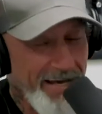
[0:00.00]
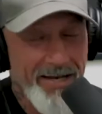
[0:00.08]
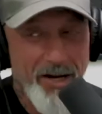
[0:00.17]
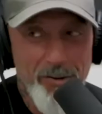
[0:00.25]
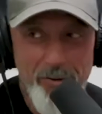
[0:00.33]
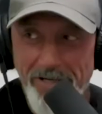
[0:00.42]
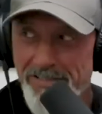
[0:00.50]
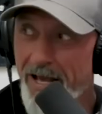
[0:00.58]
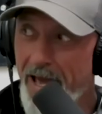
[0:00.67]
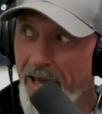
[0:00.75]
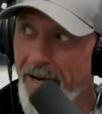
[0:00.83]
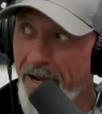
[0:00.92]
in other words,
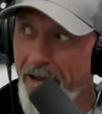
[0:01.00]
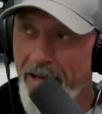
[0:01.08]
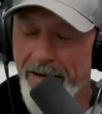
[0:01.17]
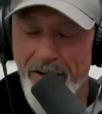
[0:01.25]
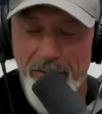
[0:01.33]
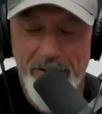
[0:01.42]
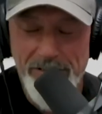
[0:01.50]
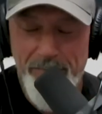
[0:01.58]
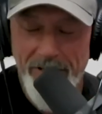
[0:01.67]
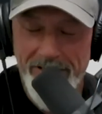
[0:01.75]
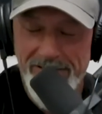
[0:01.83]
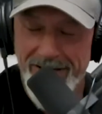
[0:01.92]
in, in, other words,
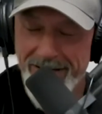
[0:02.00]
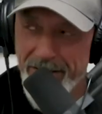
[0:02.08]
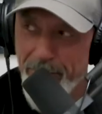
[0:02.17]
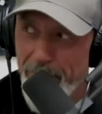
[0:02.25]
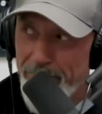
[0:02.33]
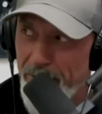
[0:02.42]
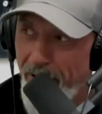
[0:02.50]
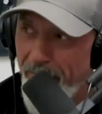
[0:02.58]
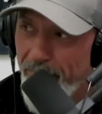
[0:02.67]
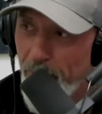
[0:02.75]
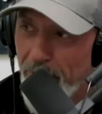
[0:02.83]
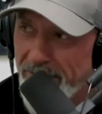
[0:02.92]
Billy's going to come up to you
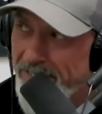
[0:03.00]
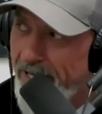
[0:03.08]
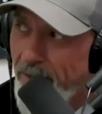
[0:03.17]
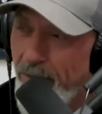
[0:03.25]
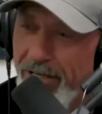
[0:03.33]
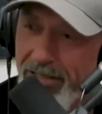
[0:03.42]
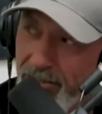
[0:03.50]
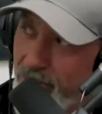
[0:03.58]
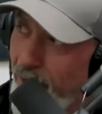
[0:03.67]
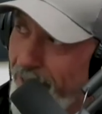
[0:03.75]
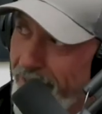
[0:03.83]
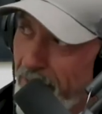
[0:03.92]
afterwards and say, "You need to
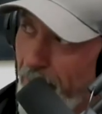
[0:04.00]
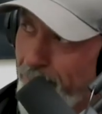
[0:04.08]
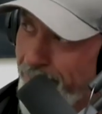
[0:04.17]
join the club."